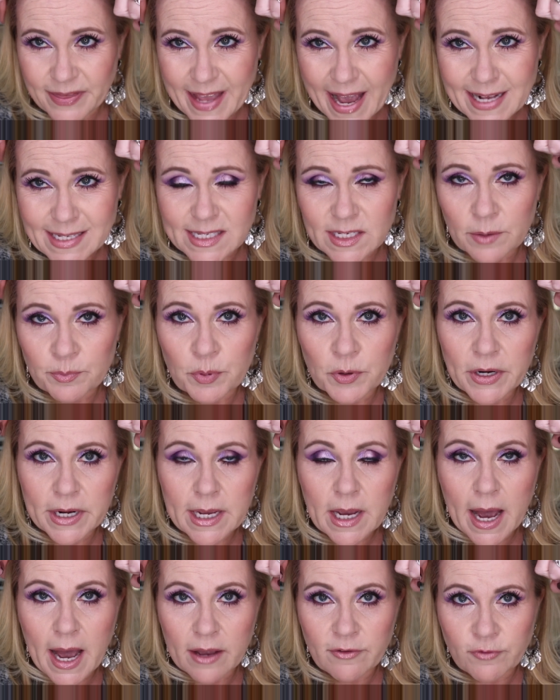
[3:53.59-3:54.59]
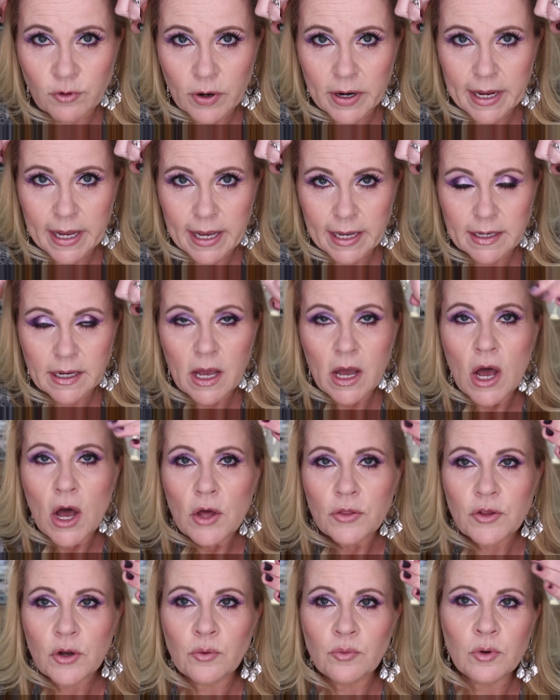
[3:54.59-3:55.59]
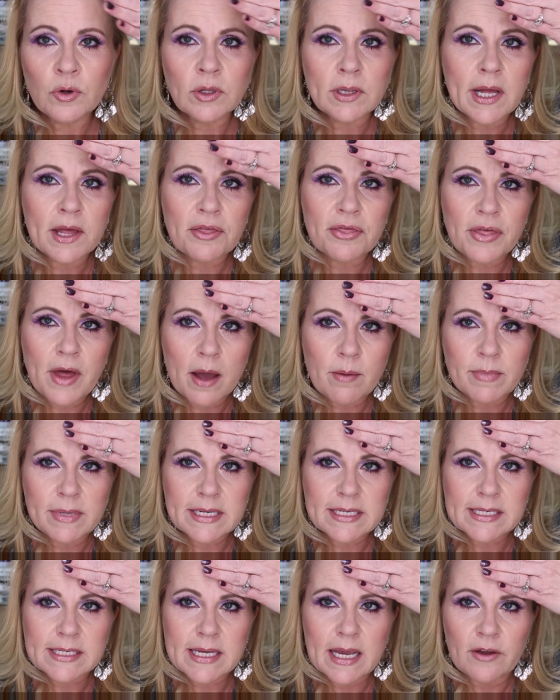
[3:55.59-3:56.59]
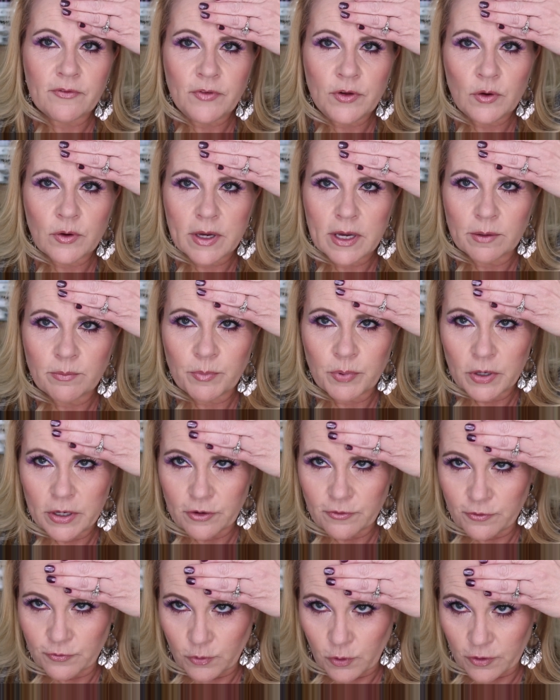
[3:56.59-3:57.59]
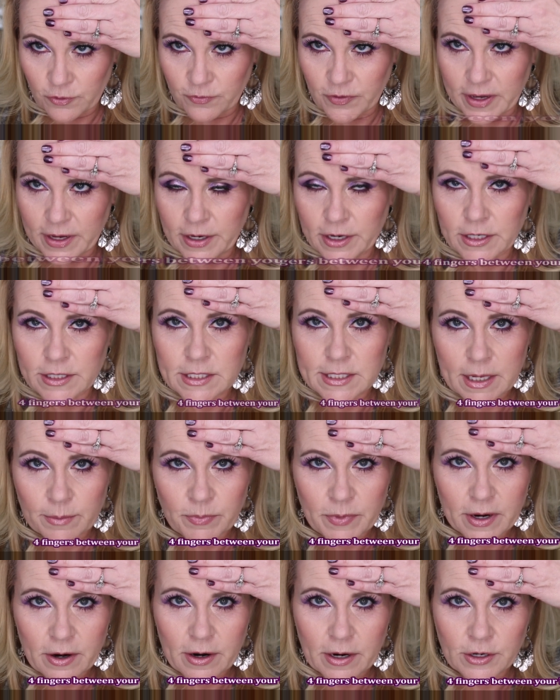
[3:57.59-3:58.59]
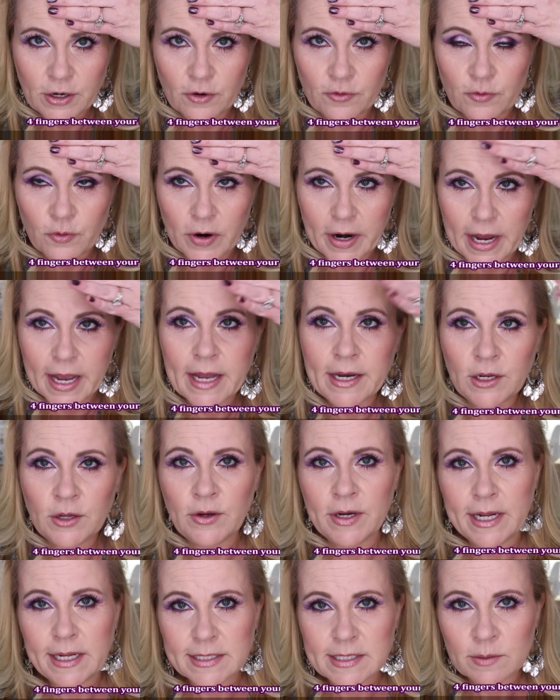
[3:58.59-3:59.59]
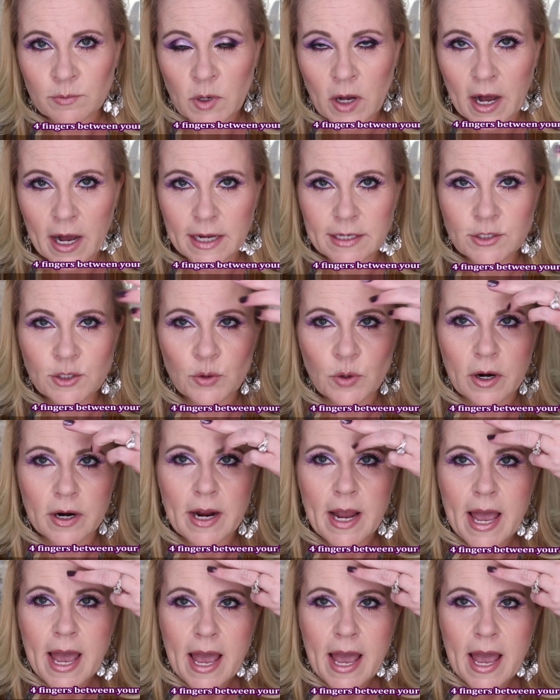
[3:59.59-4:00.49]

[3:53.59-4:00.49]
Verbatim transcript: That's a pretty high forehead. The rule of thumb is if you can put four fingers up there on your forehead, you need some contour.